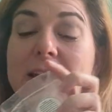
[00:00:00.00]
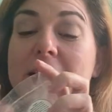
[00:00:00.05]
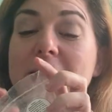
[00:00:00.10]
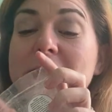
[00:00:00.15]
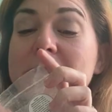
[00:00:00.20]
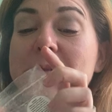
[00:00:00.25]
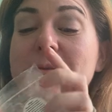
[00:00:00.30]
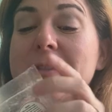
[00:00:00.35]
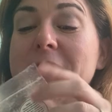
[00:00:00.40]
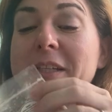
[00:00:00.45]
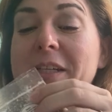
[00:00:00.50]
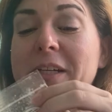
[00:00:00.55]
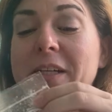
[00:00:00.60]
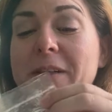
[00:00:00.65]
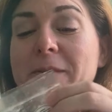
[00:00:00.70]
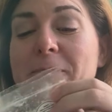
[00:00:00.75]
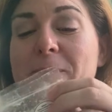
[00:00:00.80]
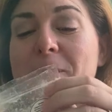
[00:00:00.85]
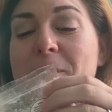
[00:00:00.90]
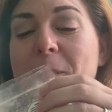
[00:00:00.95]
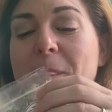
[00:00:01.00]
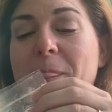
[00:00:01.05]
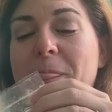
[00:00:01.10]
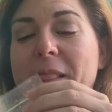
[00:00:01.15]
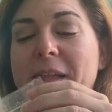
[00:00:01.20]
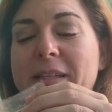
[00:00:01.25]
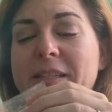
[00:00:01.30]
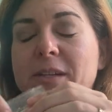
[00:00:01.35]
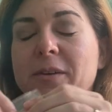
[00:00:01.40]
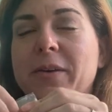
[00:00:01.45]
It was really good.
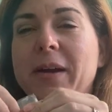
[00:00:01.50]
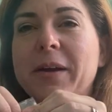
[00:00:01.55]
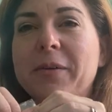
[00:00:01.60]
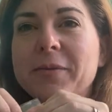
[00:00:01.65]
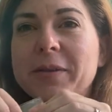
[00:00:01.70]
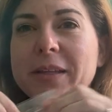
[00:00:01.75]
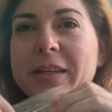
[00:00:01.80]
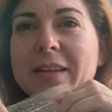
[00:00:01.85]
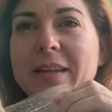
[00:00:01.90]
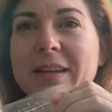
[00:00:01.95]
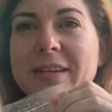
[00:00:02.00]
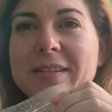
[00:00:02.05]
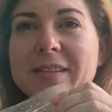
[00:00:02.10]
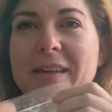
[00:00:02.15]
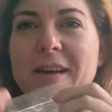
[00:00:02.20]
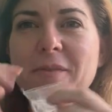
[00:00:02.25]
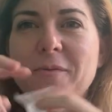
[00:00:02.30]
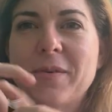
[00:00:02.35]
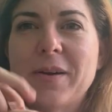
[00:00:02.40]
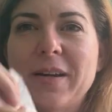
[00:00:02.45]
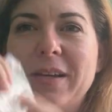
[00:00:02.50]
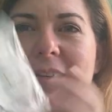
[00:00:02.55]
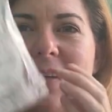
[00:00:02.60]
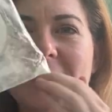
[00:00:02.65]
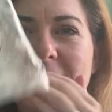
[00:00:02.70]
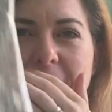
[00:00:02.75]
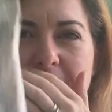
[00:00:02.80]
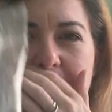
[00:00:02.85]
So I really liked that one.